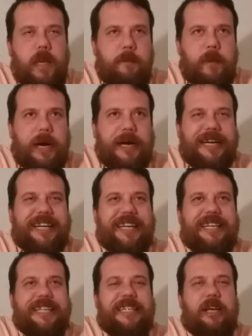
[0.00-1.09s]
but
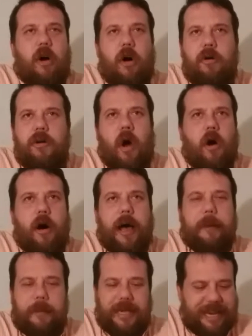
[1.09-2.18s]
all in all,
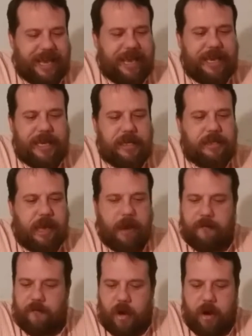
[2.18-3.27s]
I mean, it is
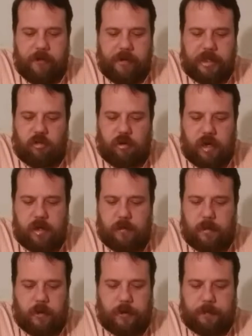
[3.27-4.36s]
a very
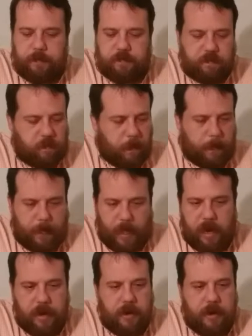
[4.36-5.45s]
drinkable
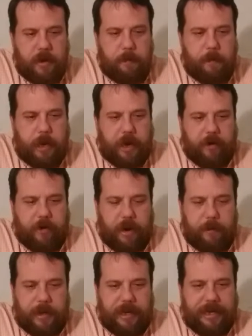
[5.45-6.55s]
beer.
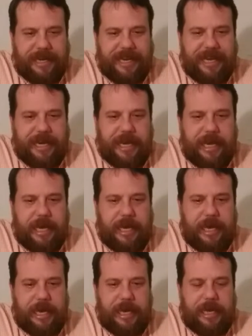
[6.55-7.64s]
I mean,
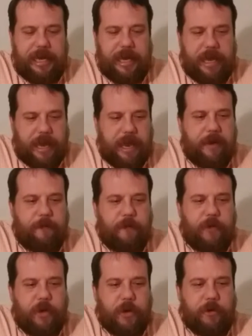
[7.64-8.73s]
if
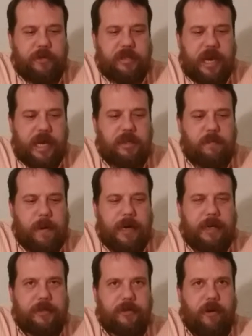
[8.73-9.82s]
your taste
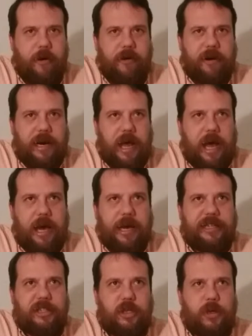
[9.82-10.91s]
buds are
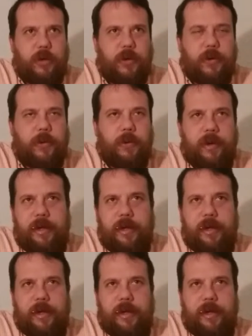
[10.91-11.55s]
aligned to